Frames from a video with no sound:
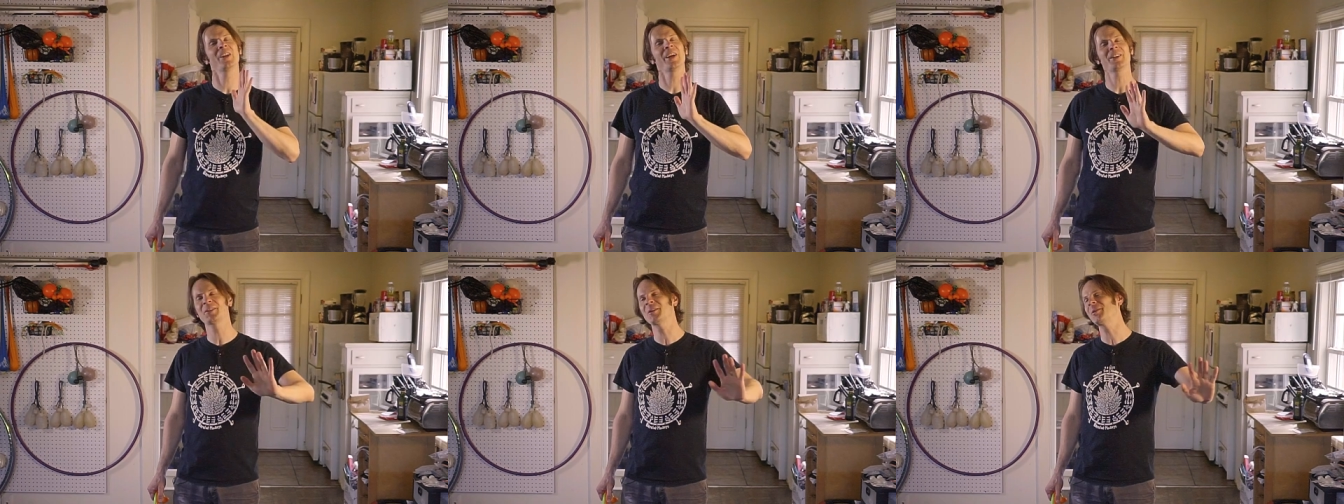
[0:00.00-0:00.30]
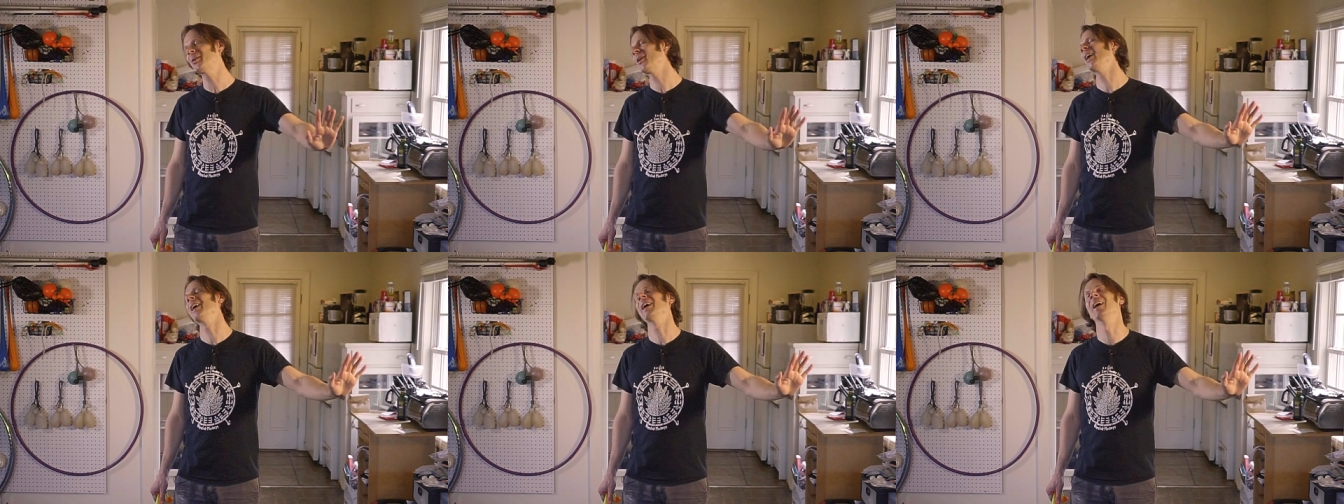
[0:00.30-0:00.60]
that's
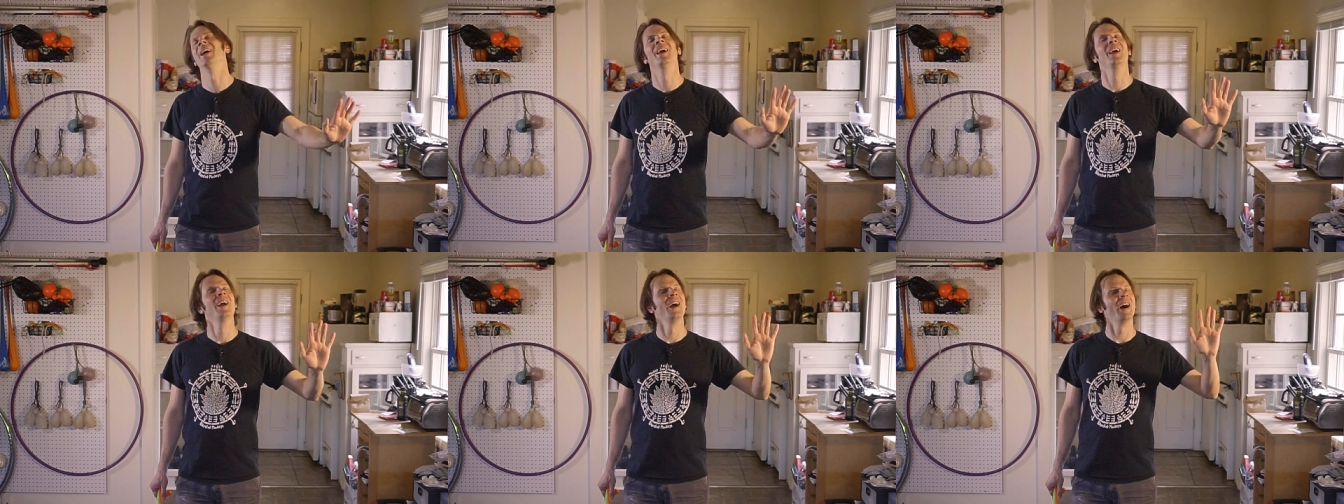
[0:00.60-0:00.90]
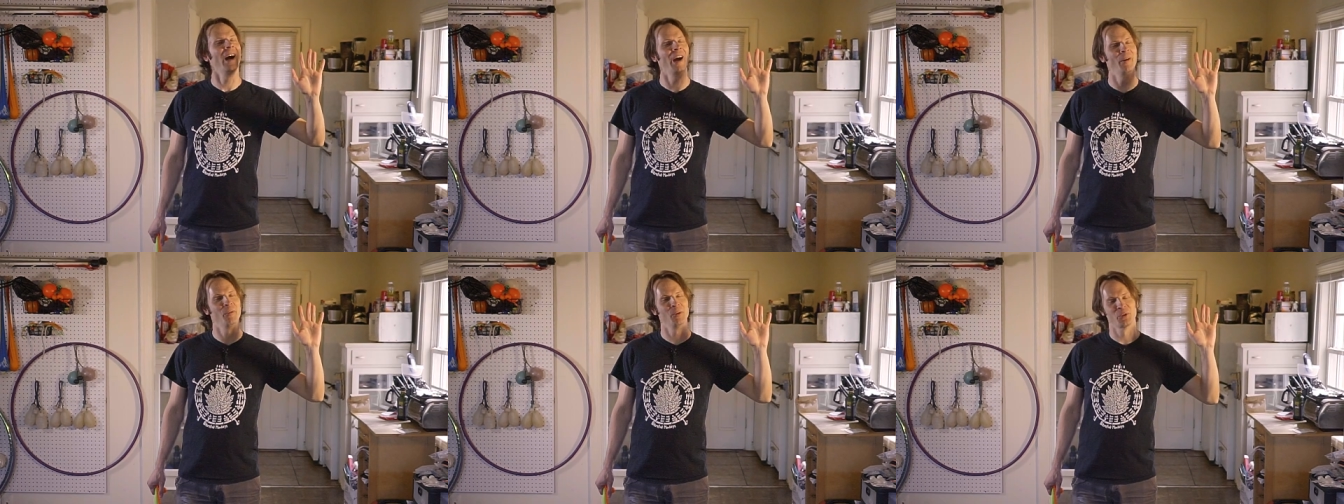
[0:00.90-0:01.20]
okay.
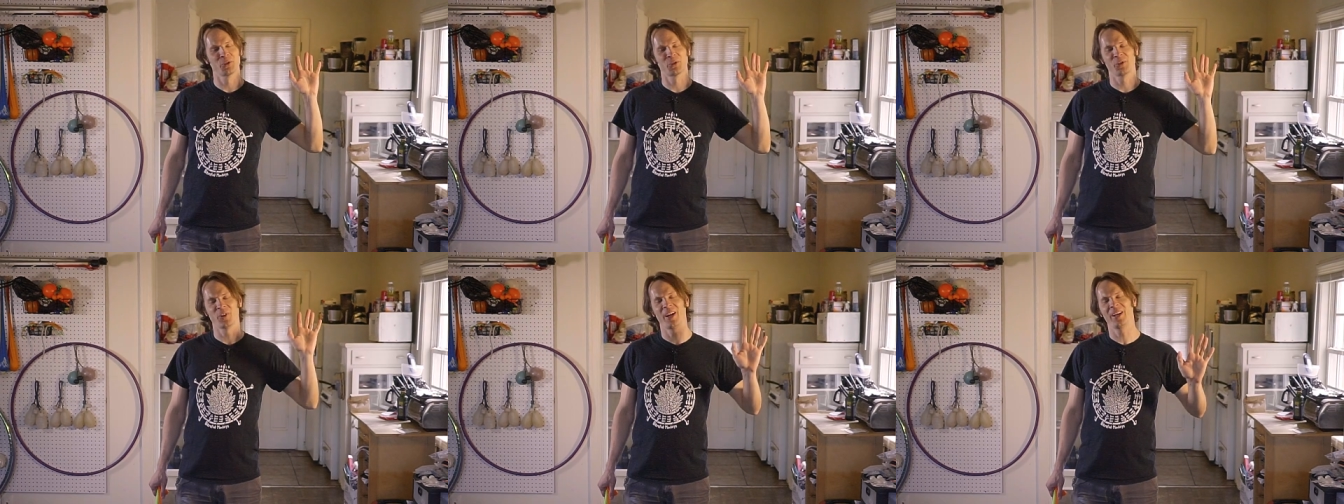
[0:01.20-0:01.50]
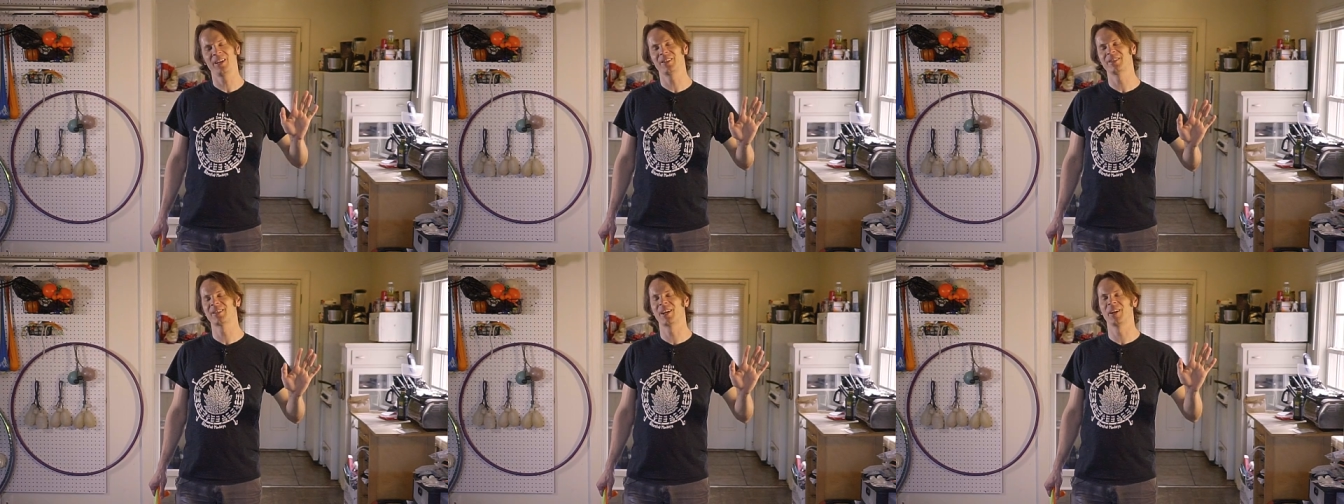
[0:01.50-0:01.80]
I will
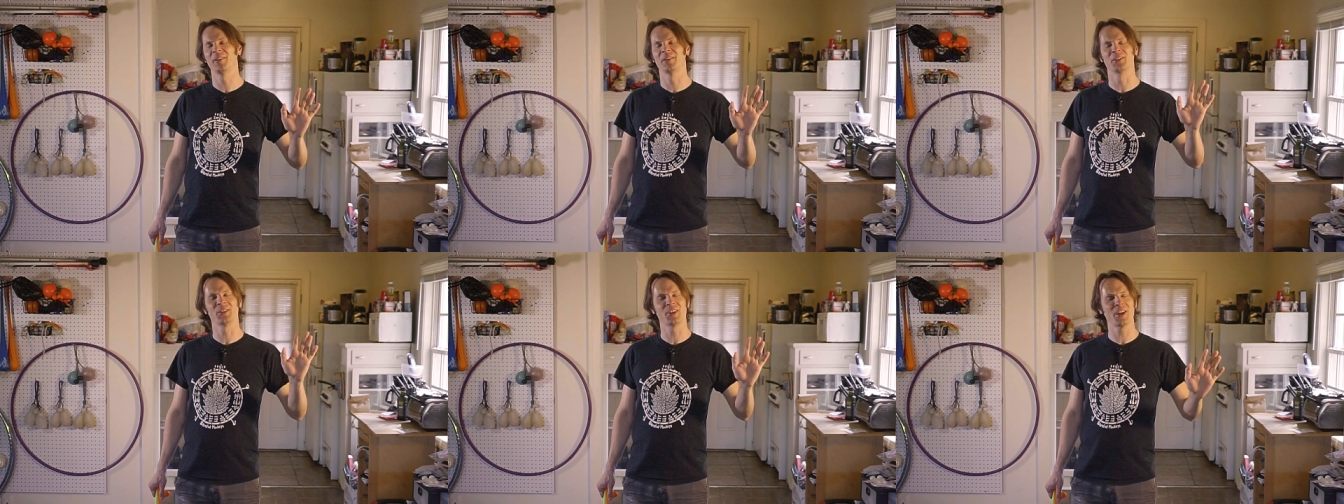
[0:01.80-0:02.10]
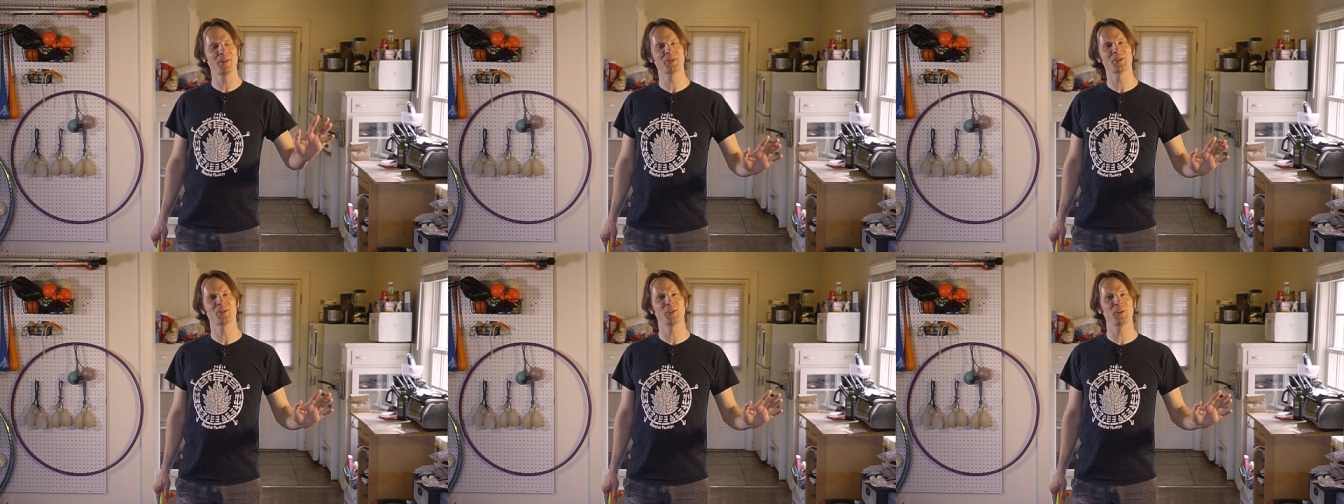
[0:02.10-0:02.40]
try and tell the
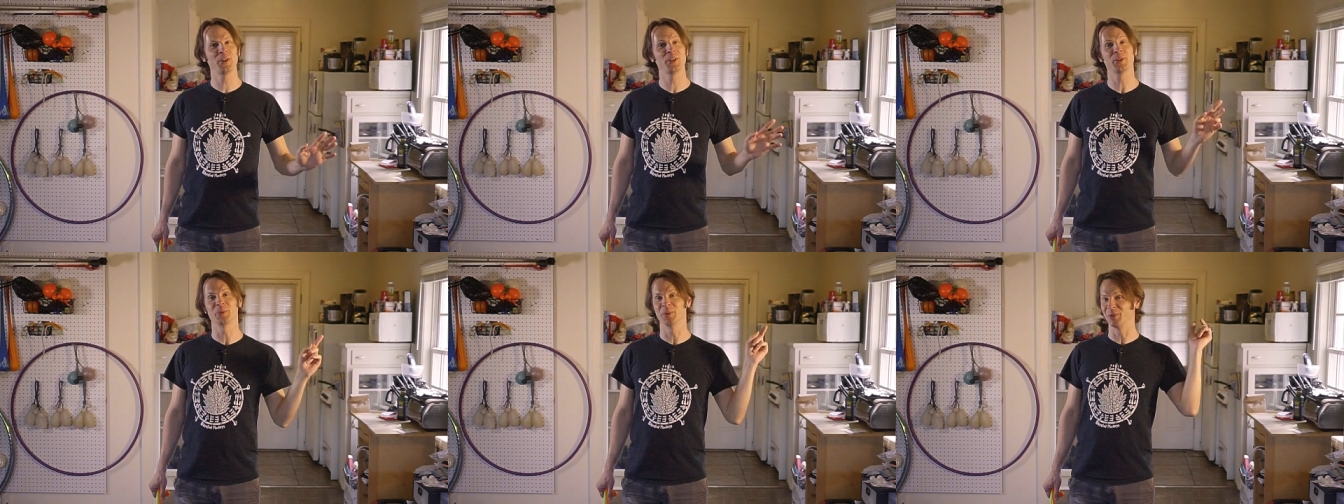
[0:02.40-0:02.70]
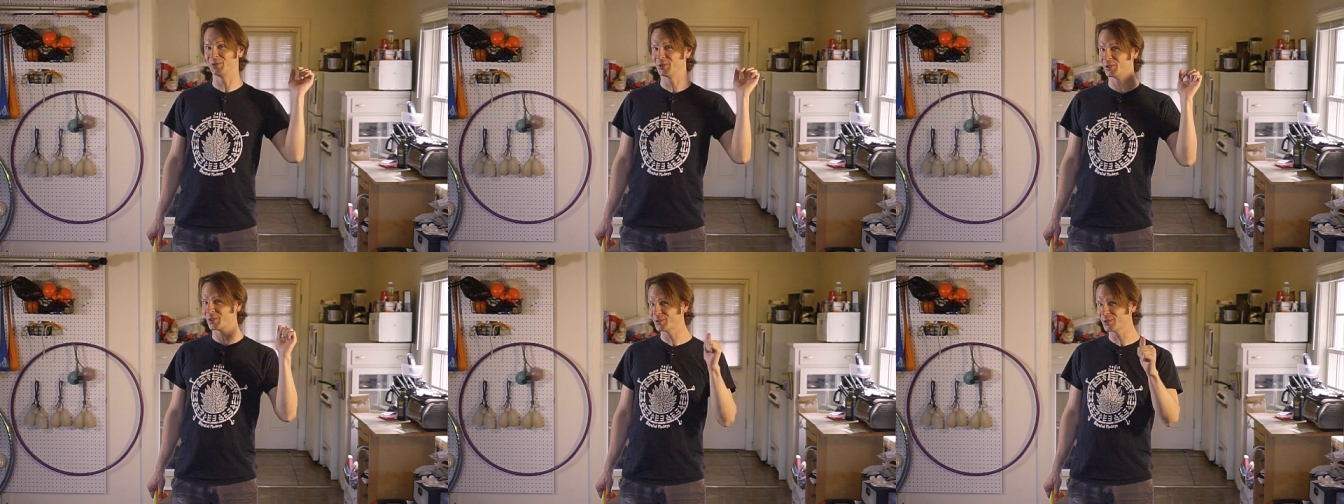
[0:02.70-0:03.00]
same stories
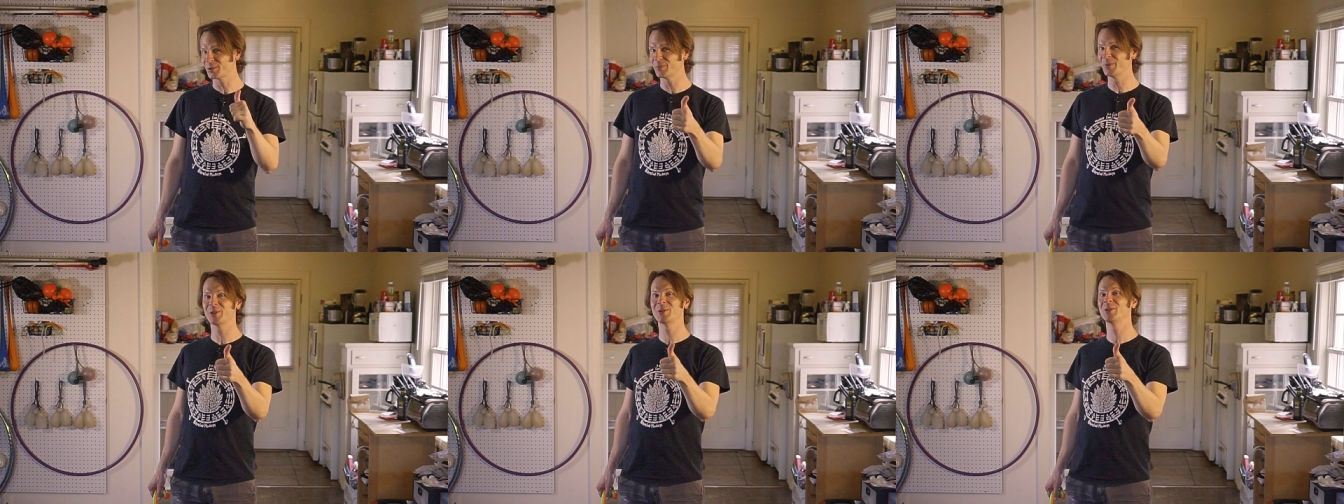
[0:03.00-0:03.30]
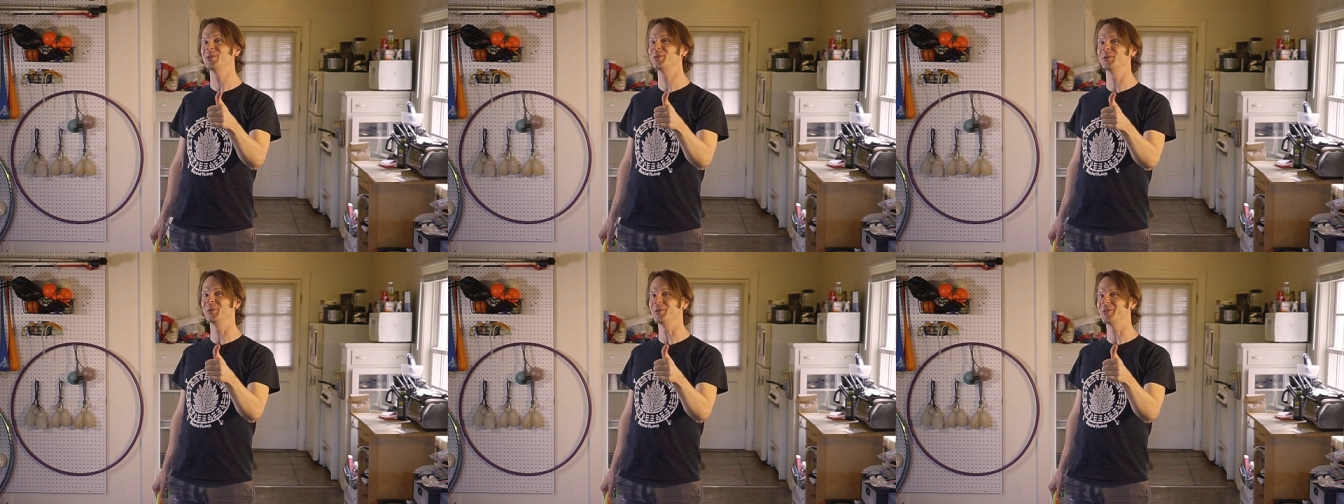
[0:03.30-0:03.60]
with just as
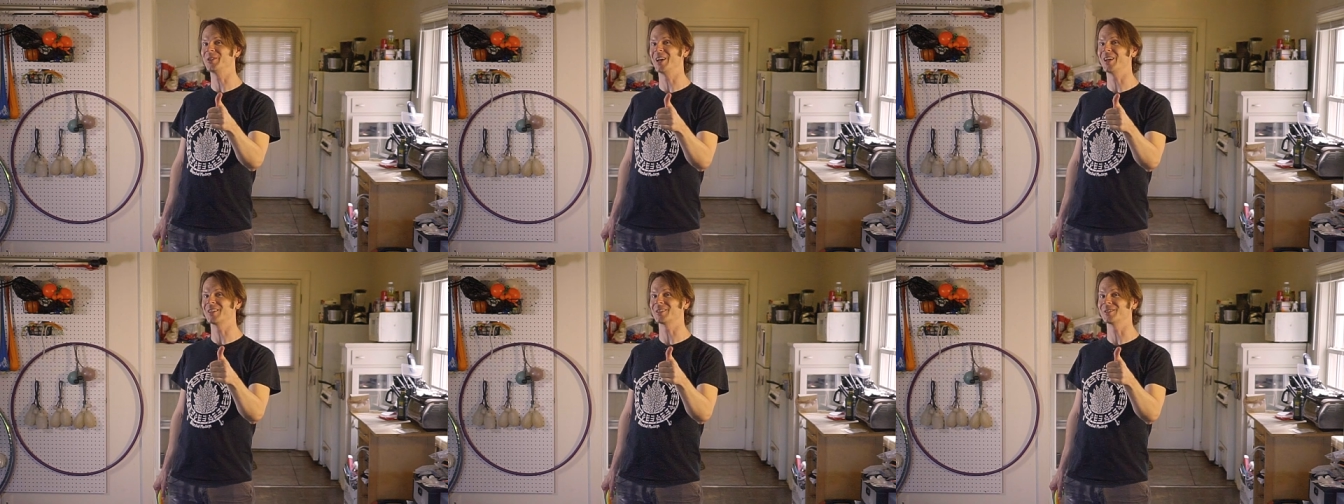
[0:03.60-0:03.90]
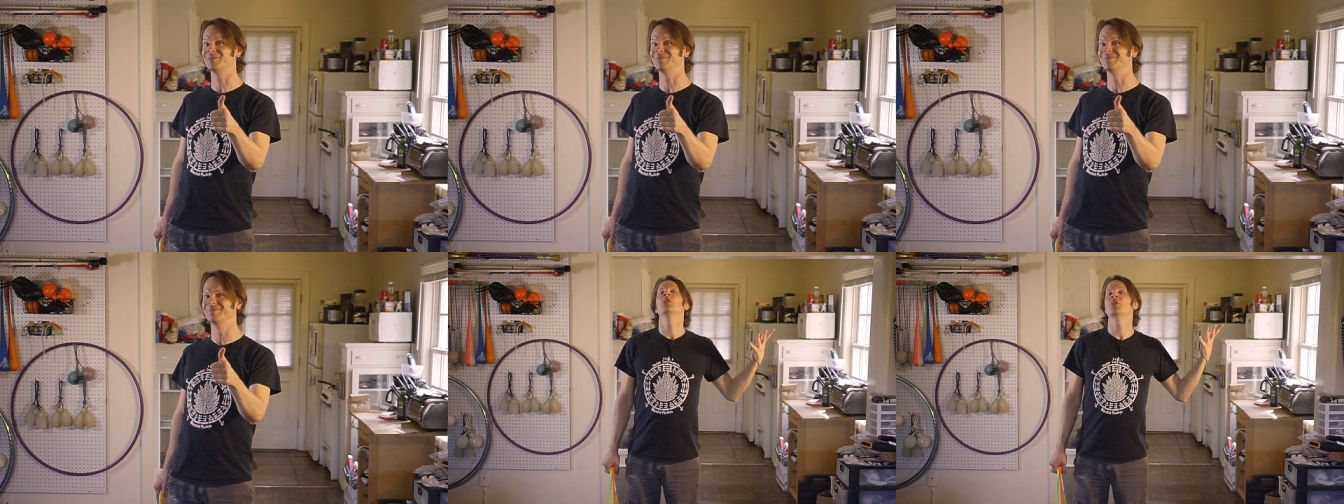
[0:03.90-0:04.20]
much enthusiasm.